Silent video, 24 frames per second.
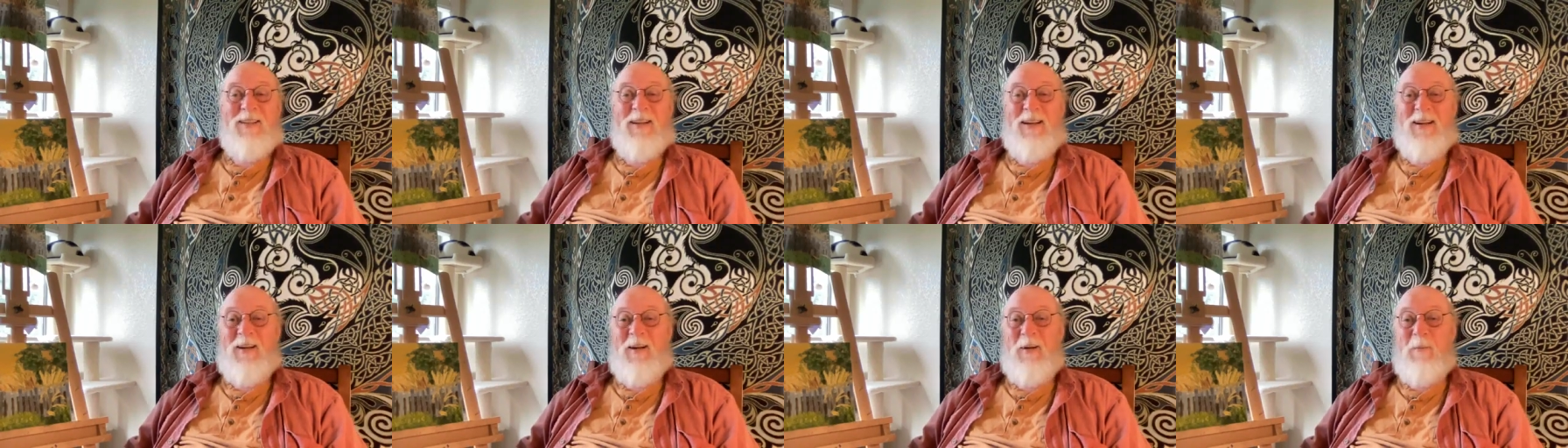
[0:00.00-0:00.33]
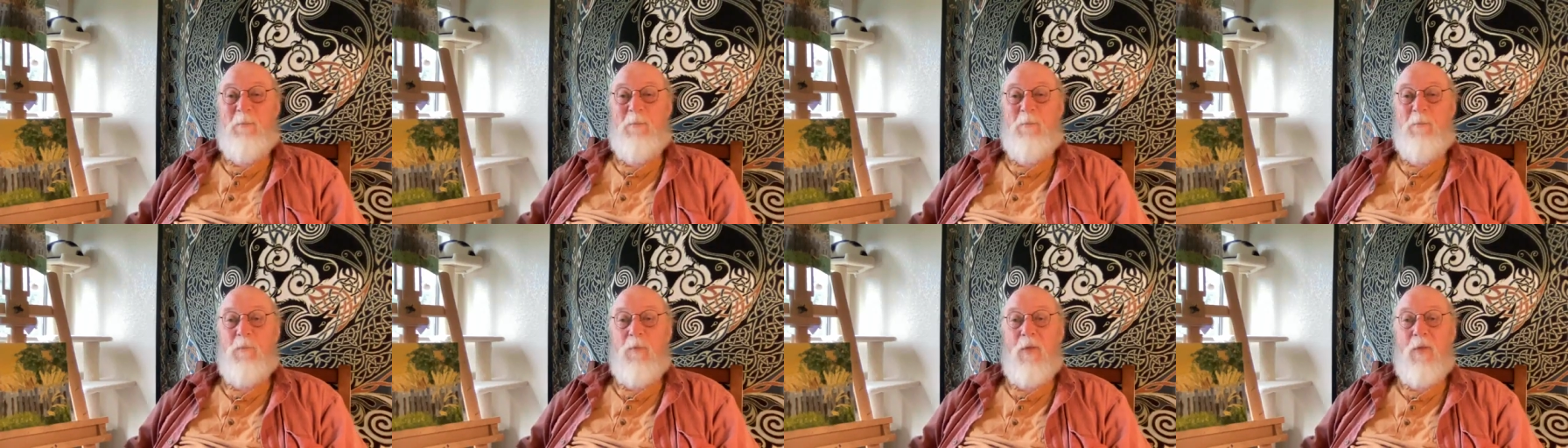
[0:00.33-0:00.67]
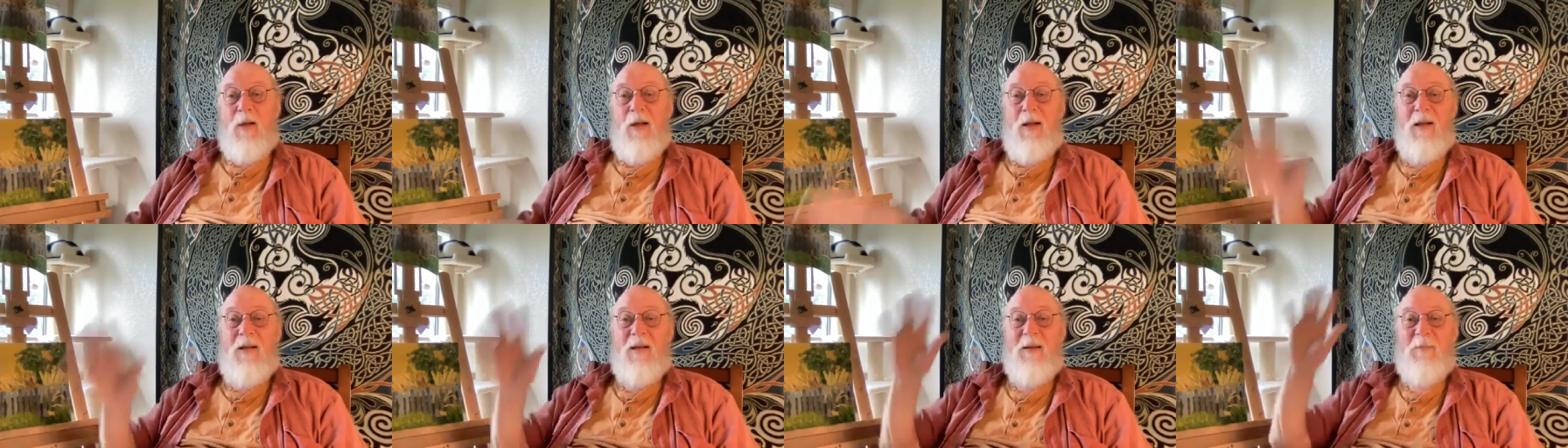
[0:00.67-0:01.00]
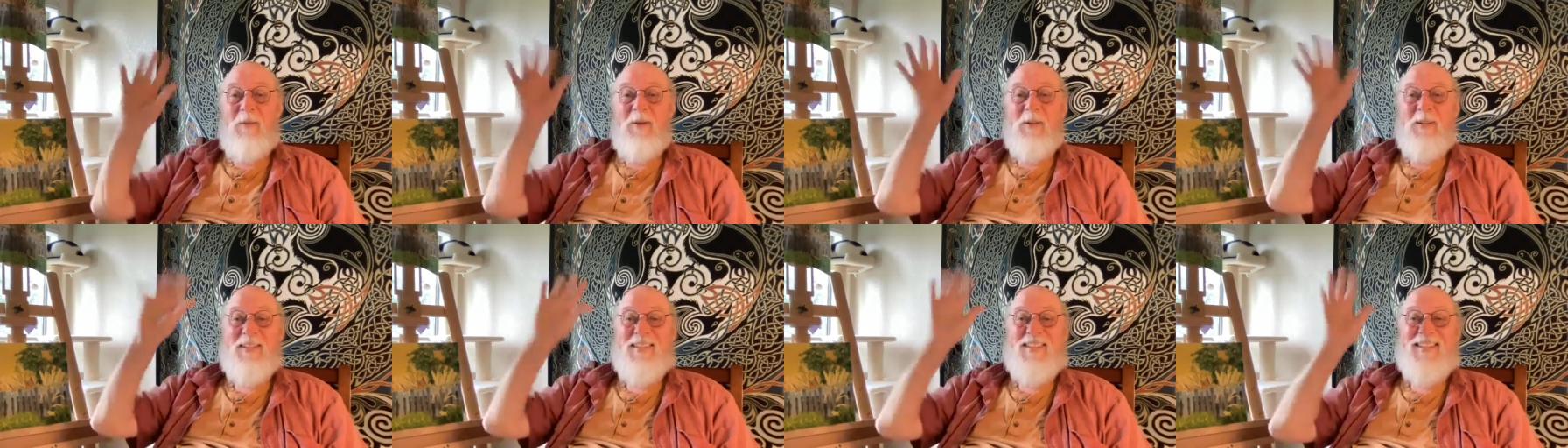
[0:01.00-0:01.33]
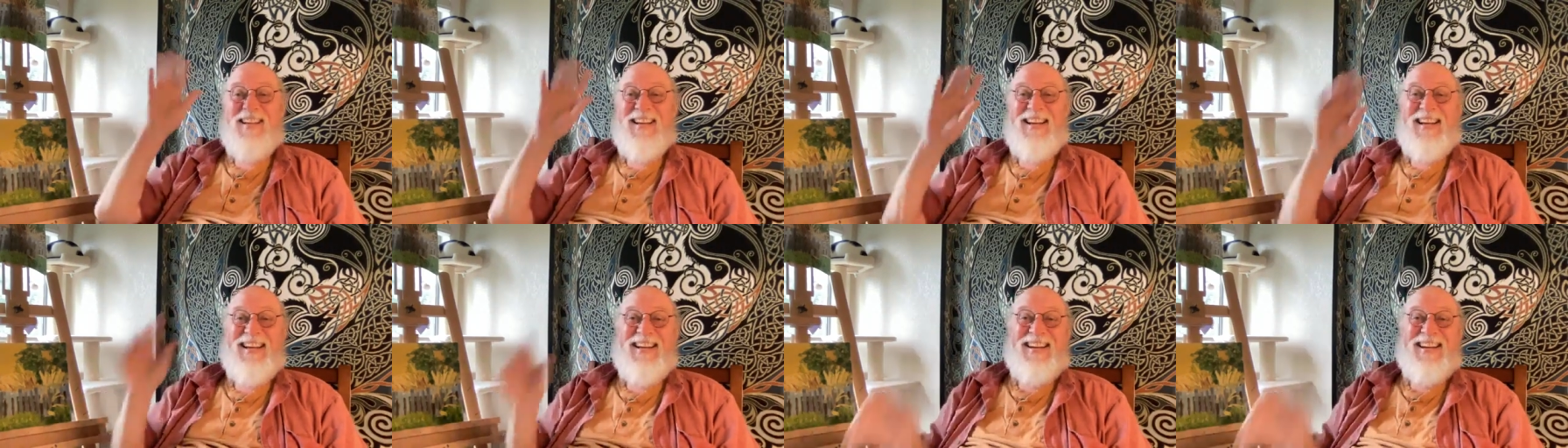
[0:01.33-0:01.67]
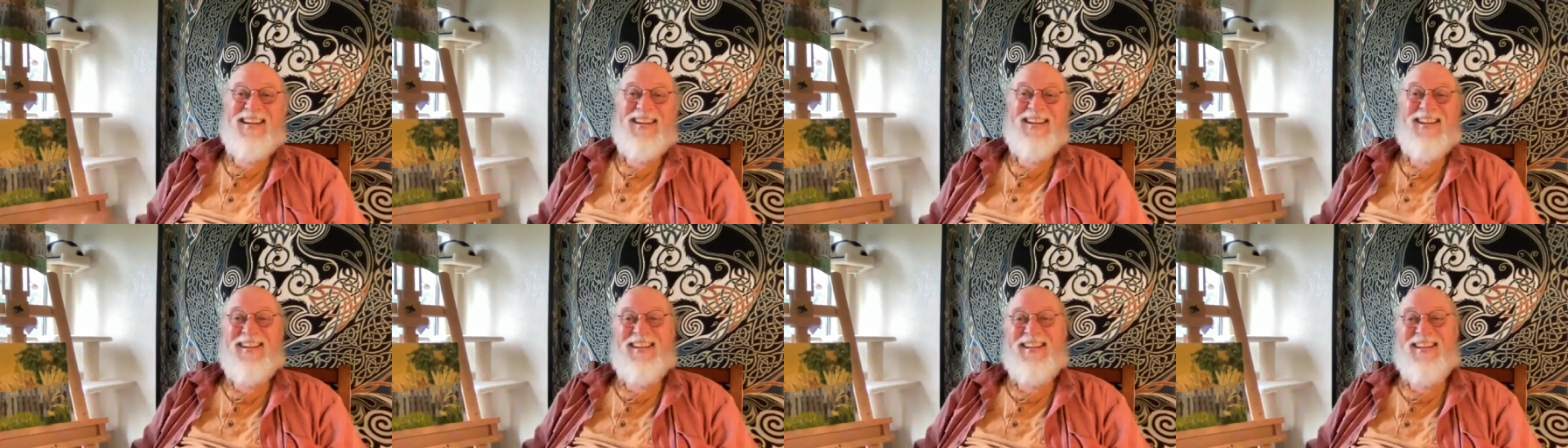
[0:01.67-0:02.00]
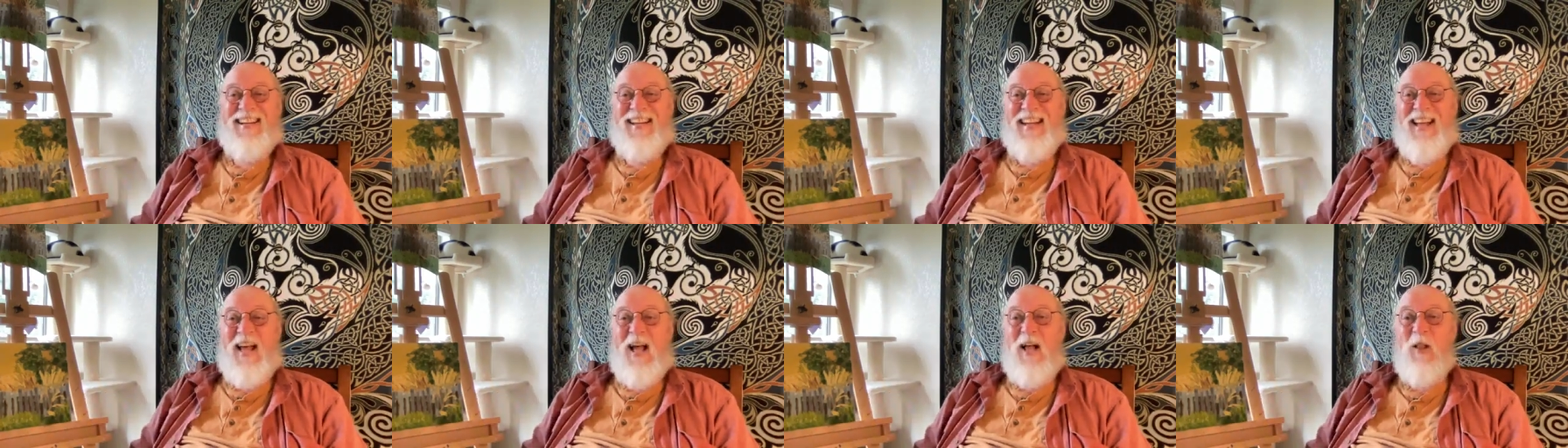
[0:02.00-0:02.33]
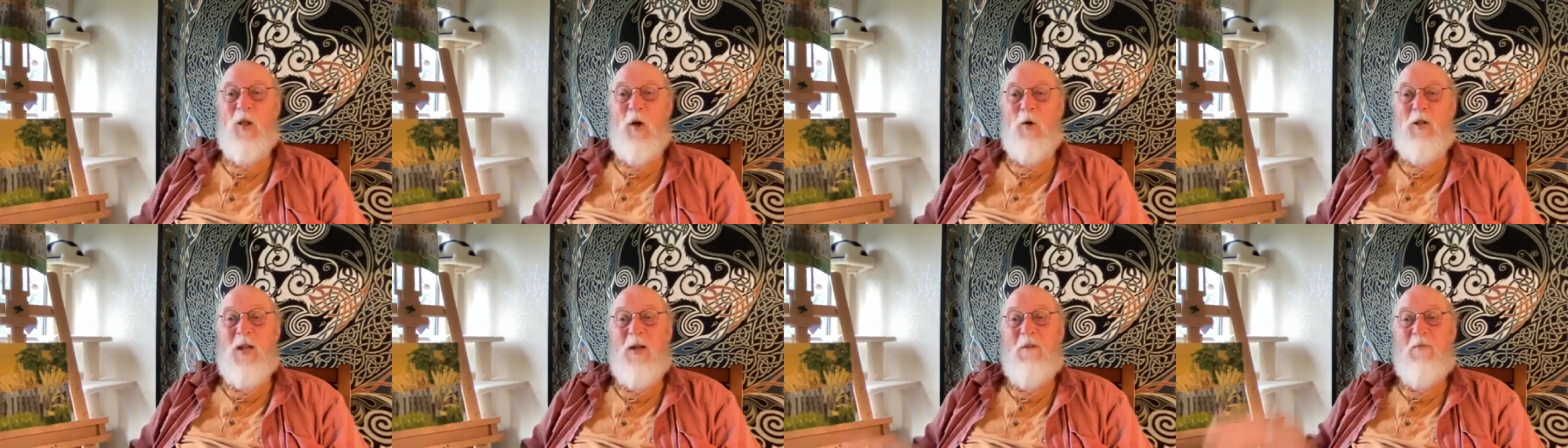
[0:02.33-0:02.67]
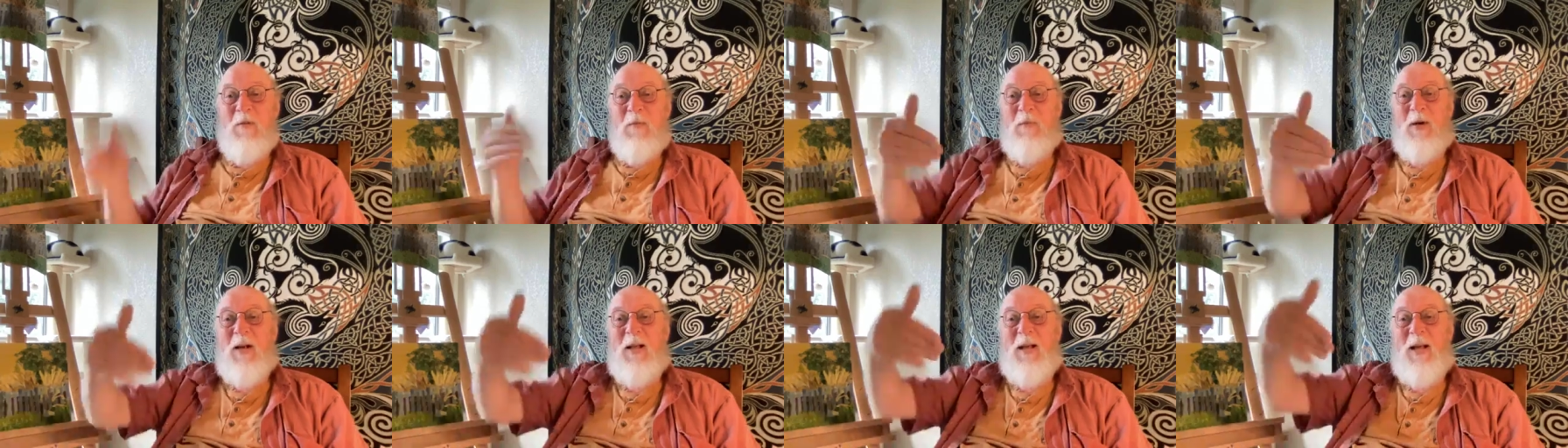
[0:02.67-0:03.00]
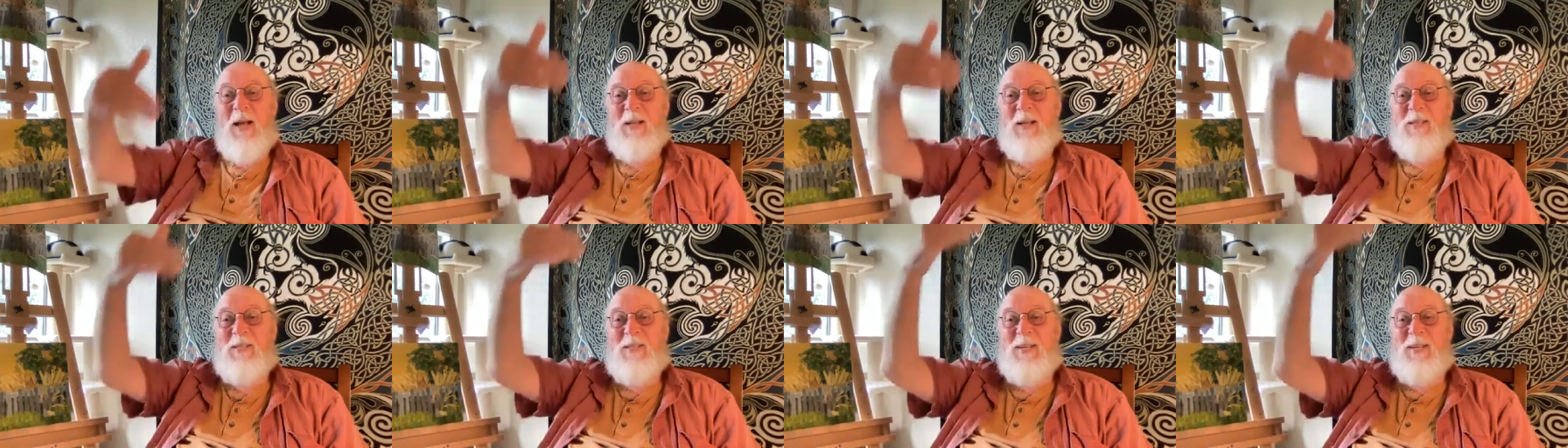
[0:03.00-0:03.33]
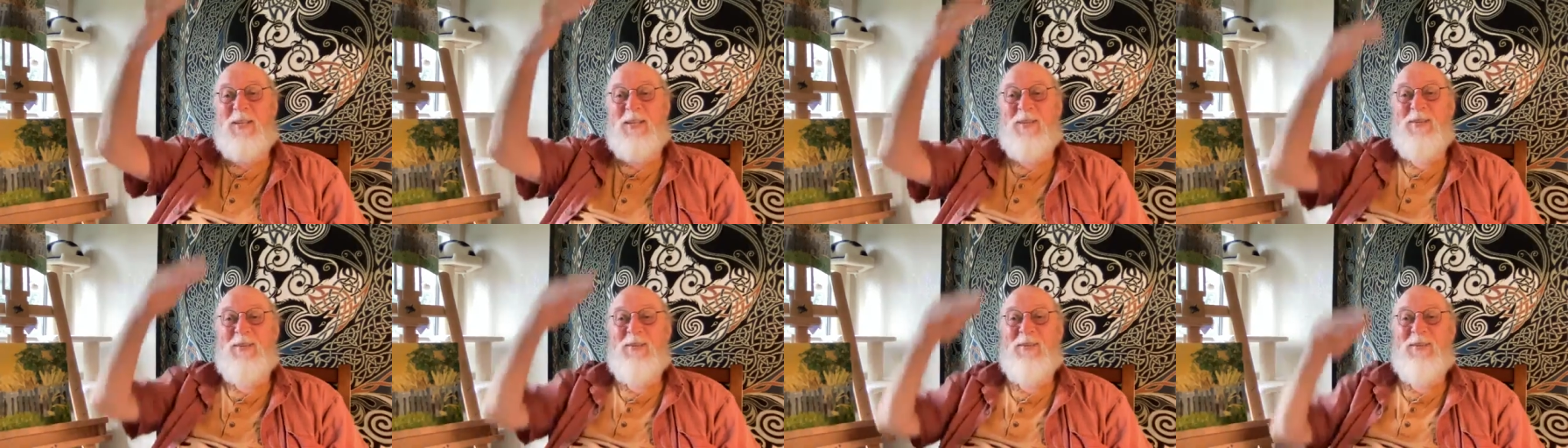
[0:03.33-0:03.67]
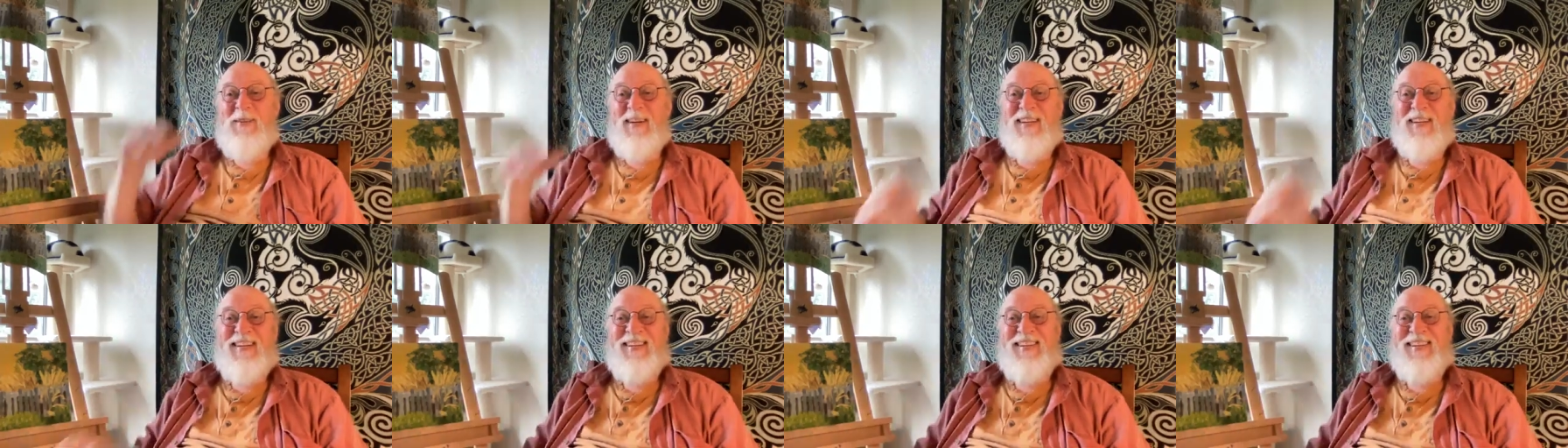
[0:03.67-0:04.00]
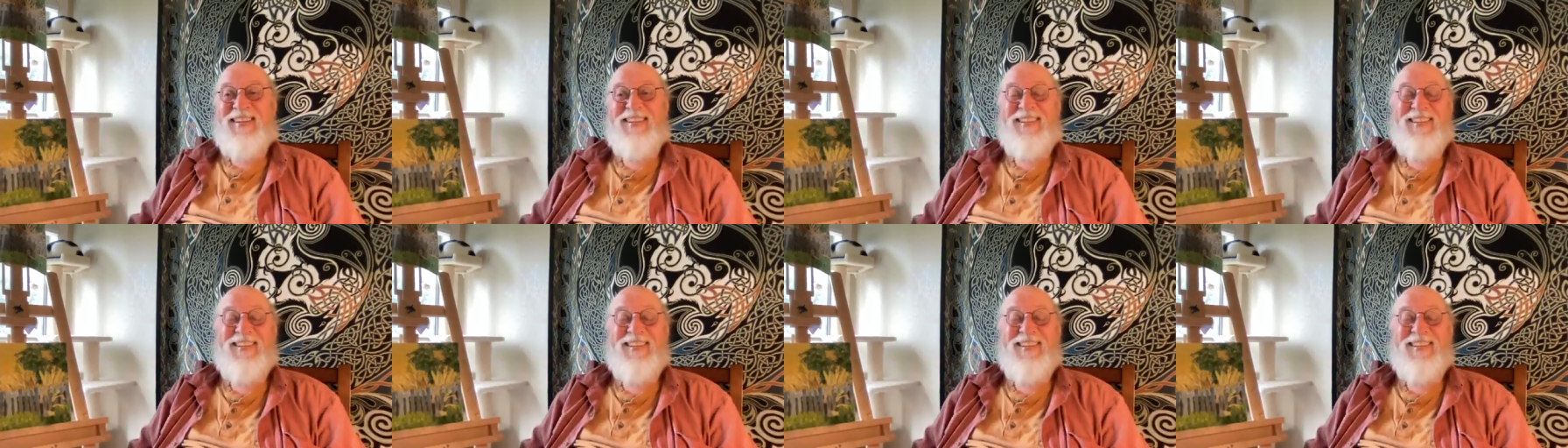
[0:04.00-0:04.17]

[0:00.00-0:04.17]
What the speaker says: I'm going to say hello to everybody. I see you,